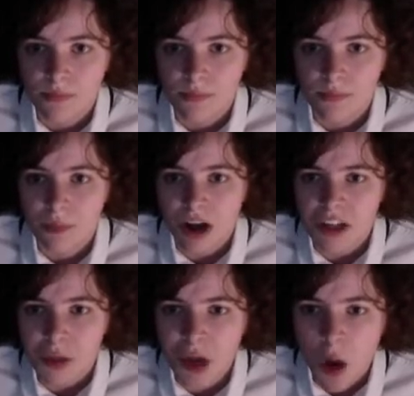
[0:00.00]
Where are
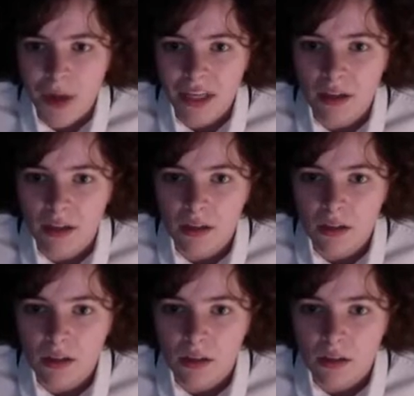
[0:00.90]
you going?
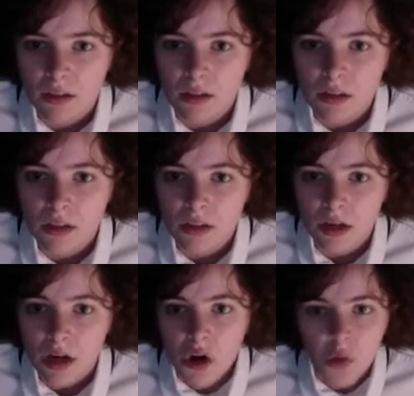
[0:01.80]

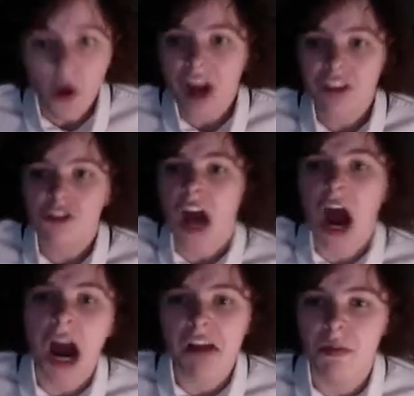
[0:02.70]
Why should
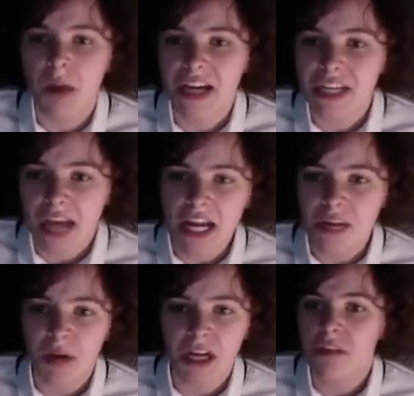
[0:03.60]
I remind
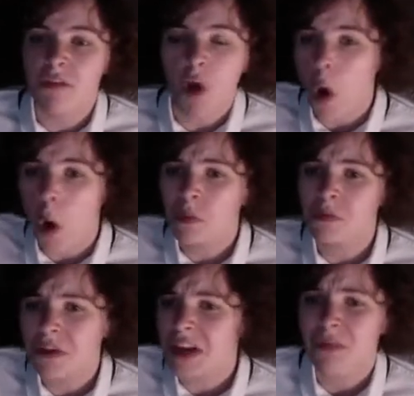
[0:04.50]
anybody of
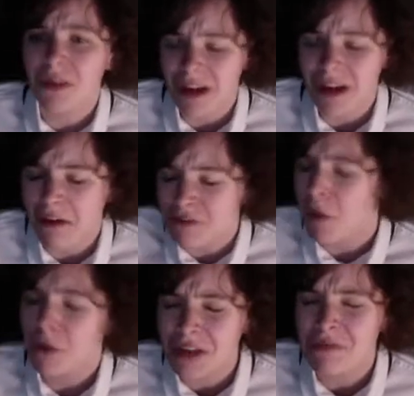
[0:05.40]
only what
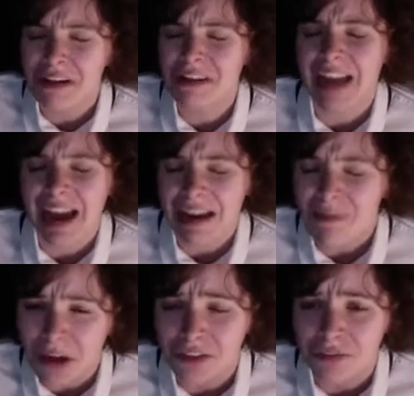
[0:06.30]
I
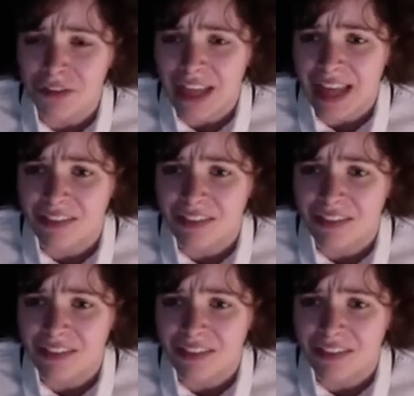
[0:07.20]
want to forget?